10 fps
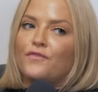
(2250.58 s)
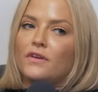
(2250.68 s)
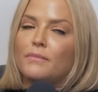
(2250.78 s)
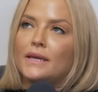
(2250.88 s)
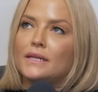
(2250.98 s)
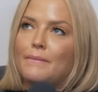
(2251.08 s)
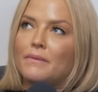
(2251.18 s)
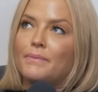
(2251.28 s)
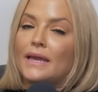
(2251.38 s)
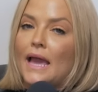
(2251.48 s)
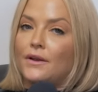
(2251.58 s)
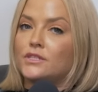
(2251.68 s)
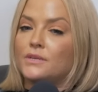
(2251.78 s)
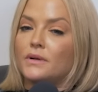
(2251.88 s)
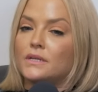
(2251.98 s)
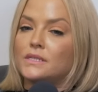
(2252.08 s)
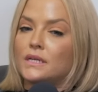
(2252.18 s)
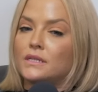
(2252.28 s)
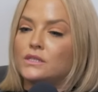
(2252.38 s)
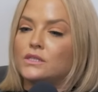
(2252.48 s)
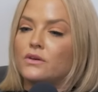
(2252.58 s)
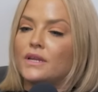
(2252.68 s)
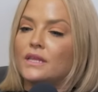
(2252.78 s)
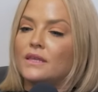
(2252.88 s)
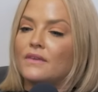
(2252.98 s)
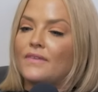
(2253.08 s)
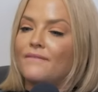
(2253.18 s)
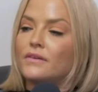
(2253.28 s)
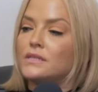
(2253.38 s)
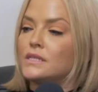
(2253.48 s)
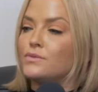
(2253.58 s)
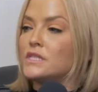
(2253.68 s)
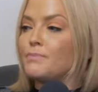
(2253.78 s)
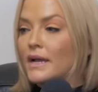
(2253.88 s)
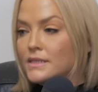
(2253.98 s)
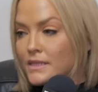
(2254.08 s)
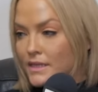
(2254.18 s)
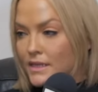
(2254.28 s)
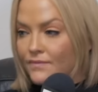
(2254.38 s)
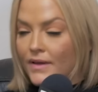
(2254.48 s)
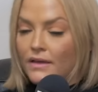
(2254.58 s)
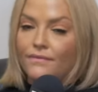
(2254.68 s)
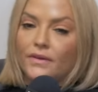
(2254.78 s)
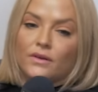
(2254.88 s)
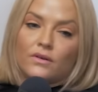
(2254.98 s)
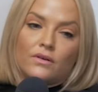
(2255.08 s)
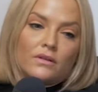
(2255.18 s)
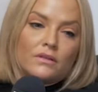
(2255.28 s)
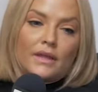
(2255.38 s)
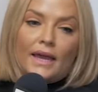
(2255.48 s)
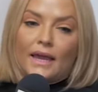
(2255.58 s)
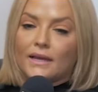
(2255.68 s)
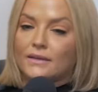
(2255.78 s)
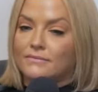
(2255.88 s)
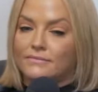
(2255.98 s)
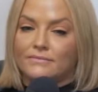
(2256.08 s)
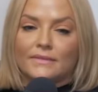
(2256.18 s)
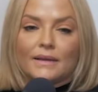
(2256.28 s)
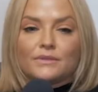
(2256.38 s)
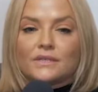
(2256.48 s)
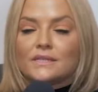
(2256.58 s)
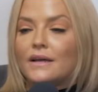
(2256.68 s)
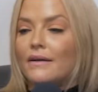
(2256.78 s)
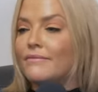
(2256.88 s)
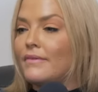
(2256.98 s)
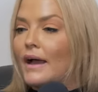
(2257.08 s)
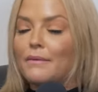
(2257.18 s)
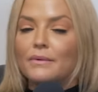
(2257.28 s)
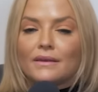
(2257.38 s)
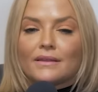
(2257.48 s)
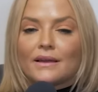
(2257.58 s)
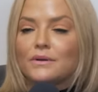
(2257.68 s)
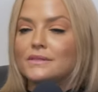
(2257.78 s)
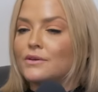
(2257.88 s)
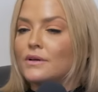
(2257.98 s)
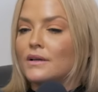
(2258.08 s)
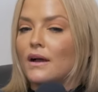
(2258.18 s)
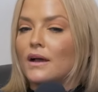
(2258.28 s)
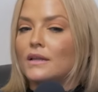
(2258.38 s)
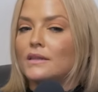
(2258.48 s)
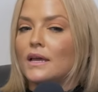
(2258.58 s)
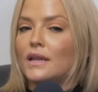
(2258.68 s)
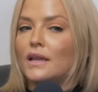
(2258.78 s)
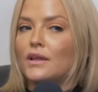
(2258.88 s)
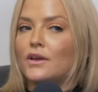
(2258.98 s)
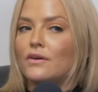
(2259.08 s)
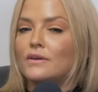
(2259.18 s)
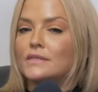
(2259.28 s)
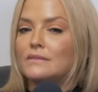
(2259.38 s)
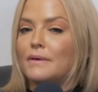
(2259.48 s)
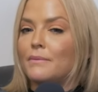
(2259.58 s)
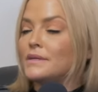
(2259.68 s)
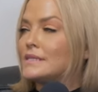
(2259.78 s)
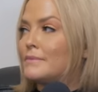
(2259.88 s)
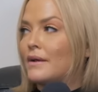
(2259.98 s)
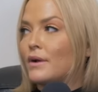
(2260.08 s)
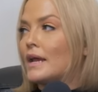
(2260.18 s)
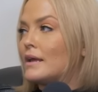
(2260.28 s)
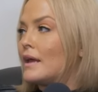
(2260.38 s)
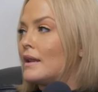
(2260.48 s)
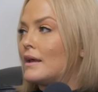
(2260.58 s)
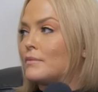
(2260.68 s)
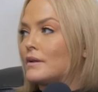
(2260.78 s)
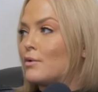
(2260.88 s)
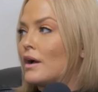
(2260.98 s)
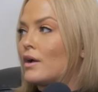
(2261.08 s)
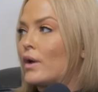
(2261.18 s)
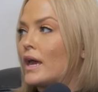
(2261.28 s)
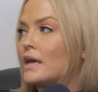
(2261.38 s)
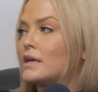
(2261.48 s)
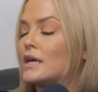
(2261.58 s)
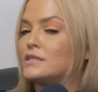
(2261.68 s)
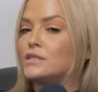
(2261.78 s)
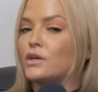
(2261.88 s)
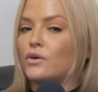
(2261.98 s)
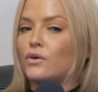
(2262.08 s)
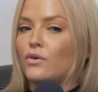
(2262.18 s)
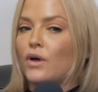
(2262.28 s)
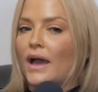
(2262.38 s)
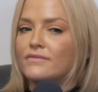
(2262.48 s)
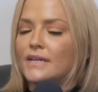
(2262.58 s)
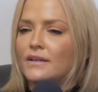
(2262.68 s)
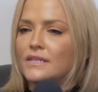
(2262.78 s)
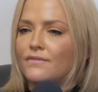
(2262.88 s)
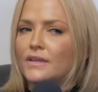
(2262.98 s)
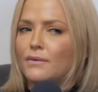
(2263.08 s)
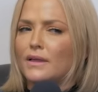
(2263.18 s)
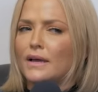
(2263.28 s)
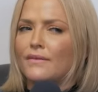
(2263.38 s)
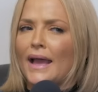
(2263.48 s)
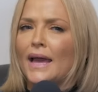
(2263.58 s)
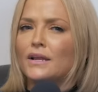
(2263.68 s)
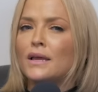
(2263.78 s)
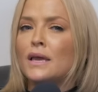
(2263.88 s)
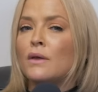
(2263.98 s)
know, for me, I'm a big energy person. So anything, if I feel disrespected, if I feel like I'm just not vibing like what's going on, then, you know, it's my pussy, my right, and I'm gonna walk away. And so I've done it definitely. I had it